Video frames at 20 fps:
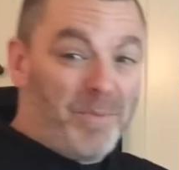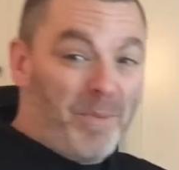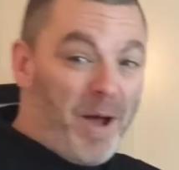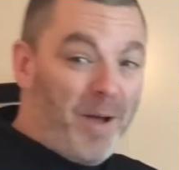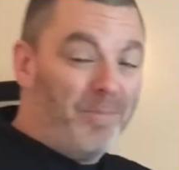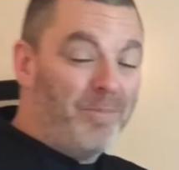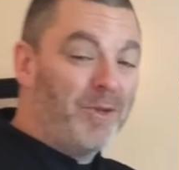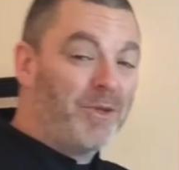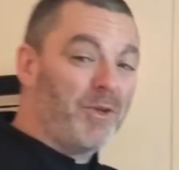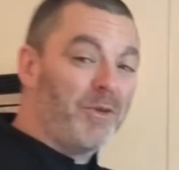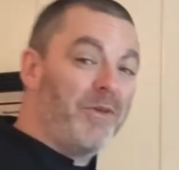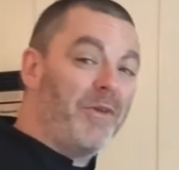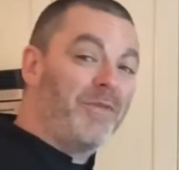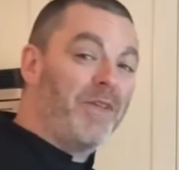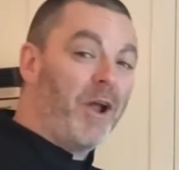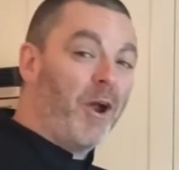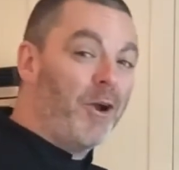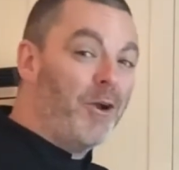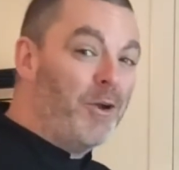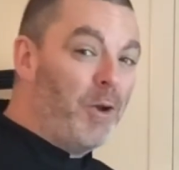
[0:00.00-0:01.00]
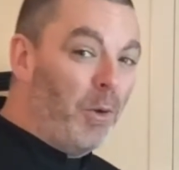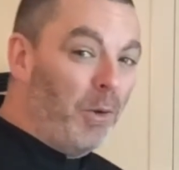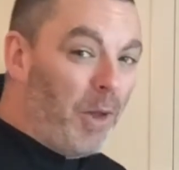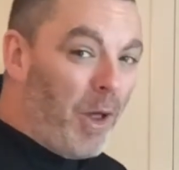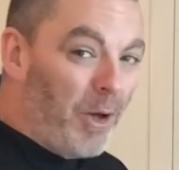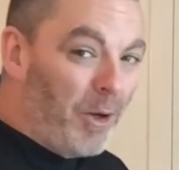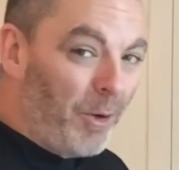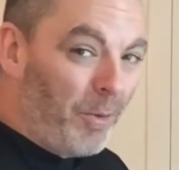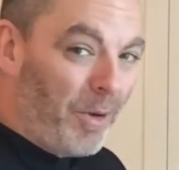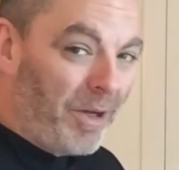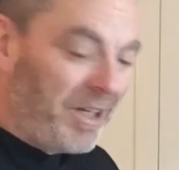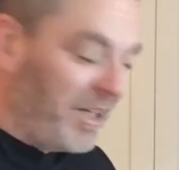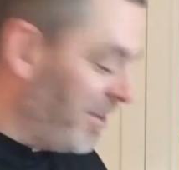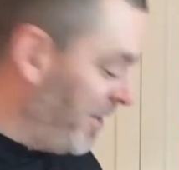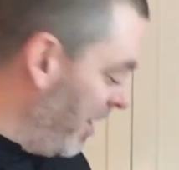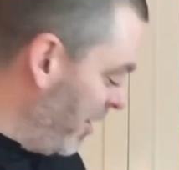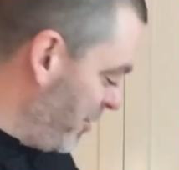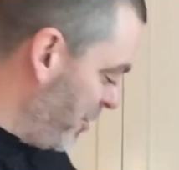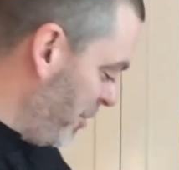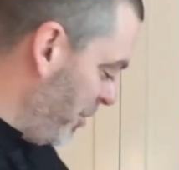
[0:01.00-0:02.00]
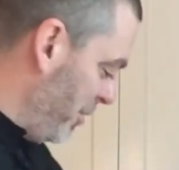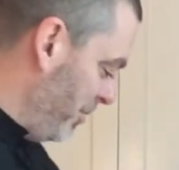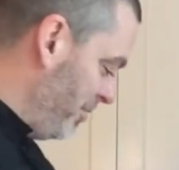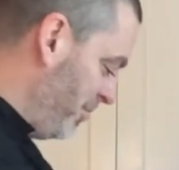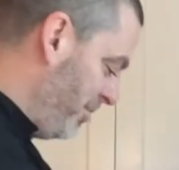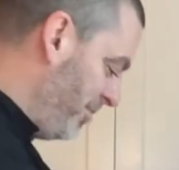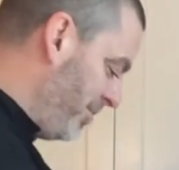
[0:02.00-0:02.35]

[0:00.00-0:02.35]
them up so that they are no longer recognizable.